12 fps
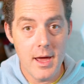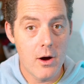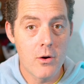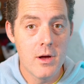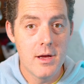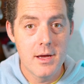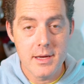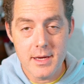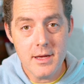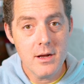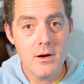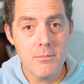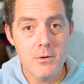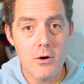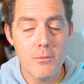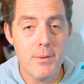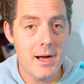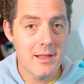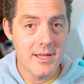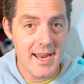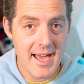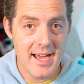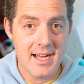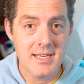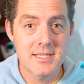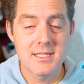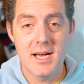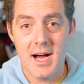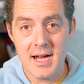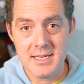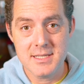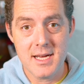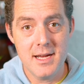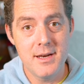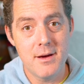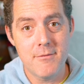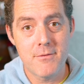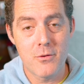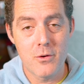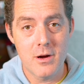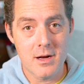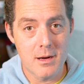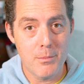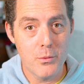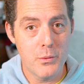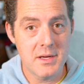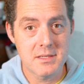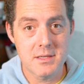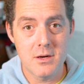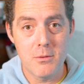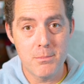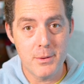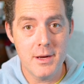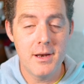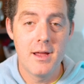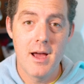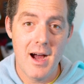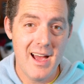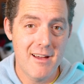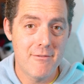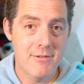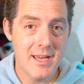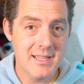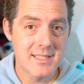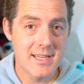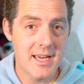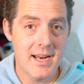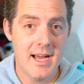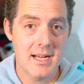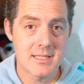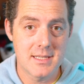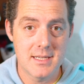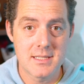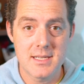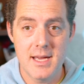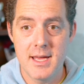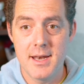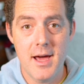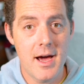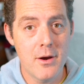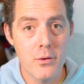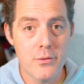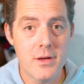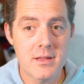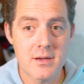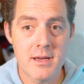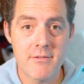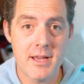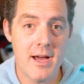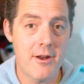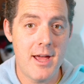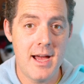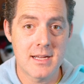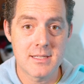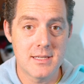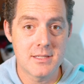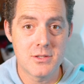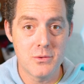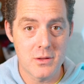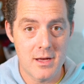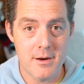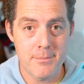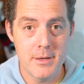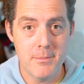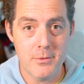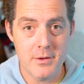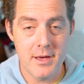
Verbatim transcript: Now, GitHub Copilot X, I signed up for a couple weeks ago, but I have yet to get access, and I don't think they're giving out access to a lot of people